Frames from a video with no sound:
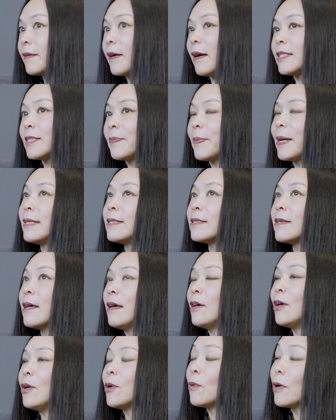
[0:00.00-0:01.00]
That I spend
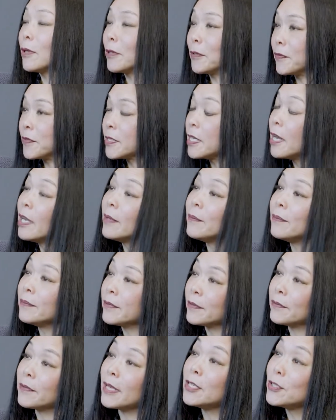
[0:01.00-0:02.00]
quite a lot of time
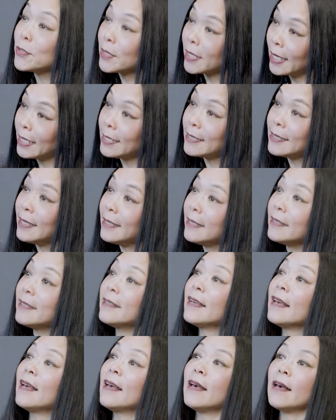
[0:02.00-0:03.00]
sort of educating,
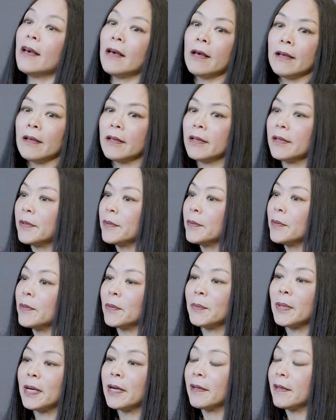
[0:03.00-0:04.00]

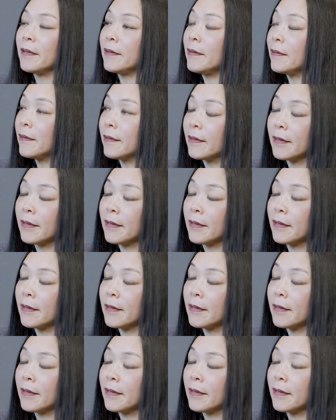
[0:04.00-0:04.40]
my